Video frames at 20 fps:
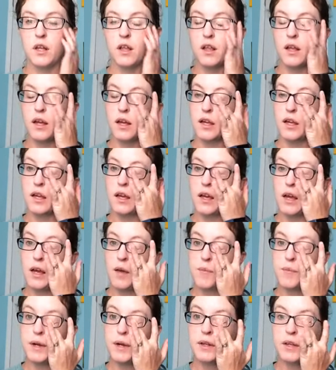like,
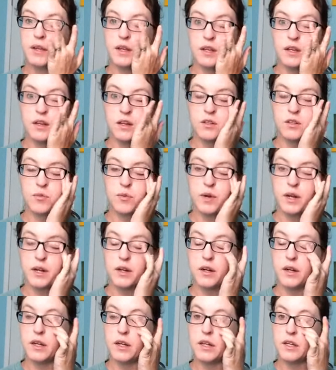I barely got to
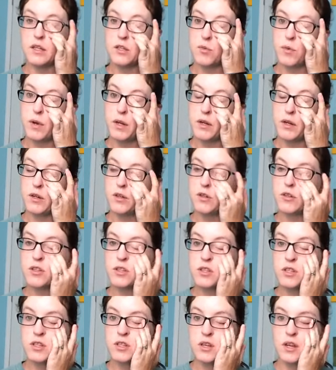wear any
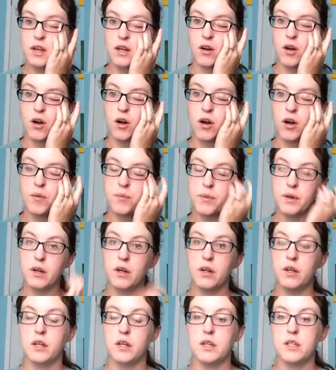sweaters at all,
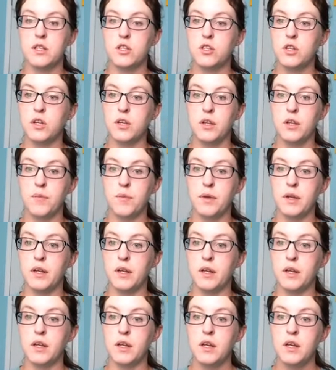because, I
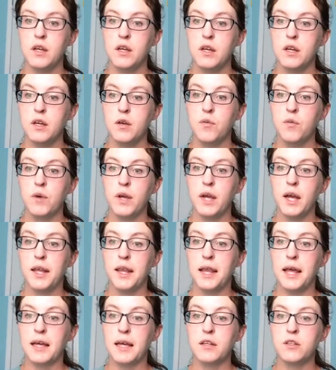mean, we had
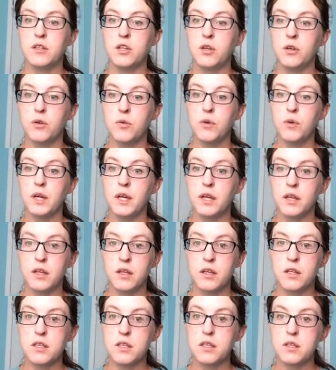like 2
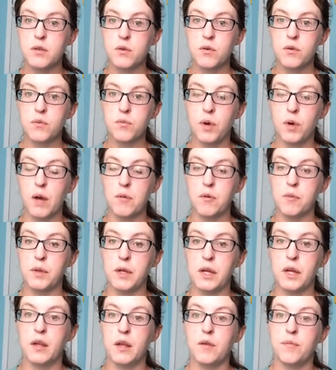weeks,
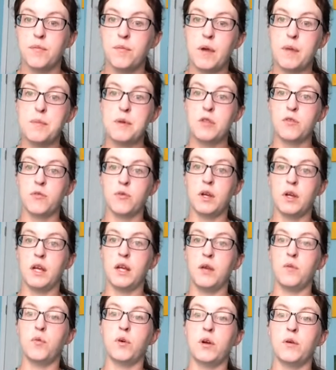probably, maybe
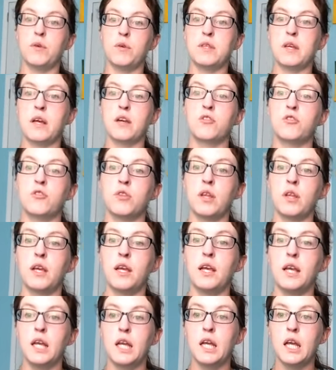3, where it was
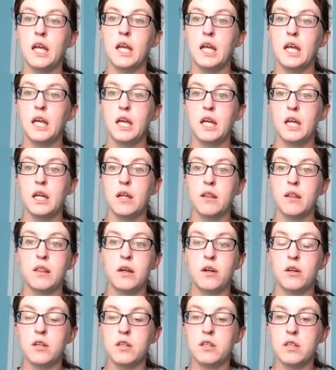actually 30